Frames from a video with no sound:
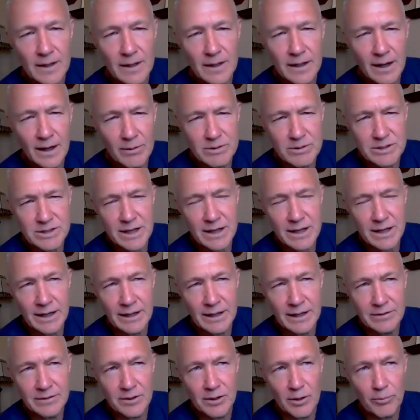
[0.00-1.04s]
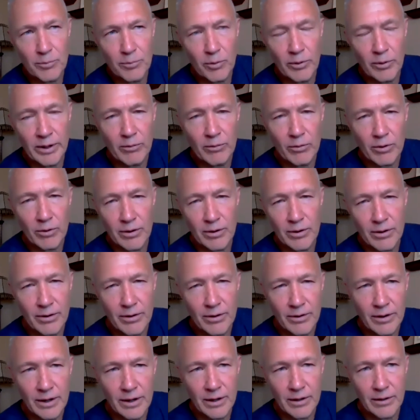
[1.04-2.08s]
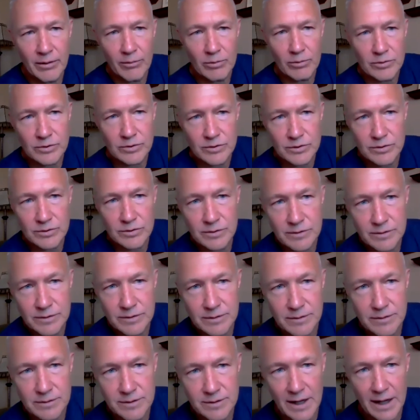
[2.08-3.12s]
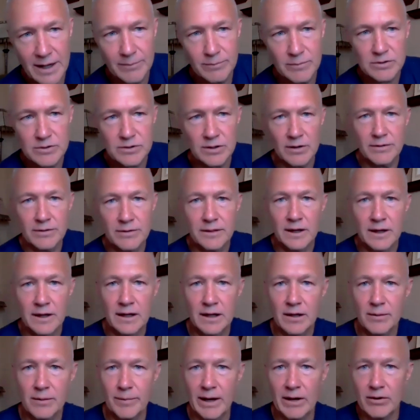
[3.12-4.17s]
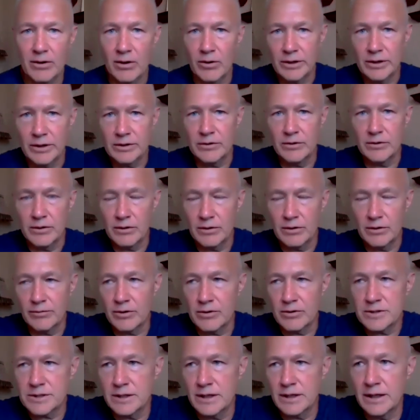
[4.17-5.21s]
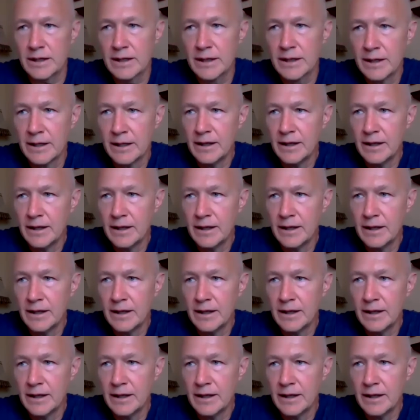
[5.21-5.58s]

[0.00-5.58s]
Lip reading: and I was getting to the point where it was time to start thinking about going to university,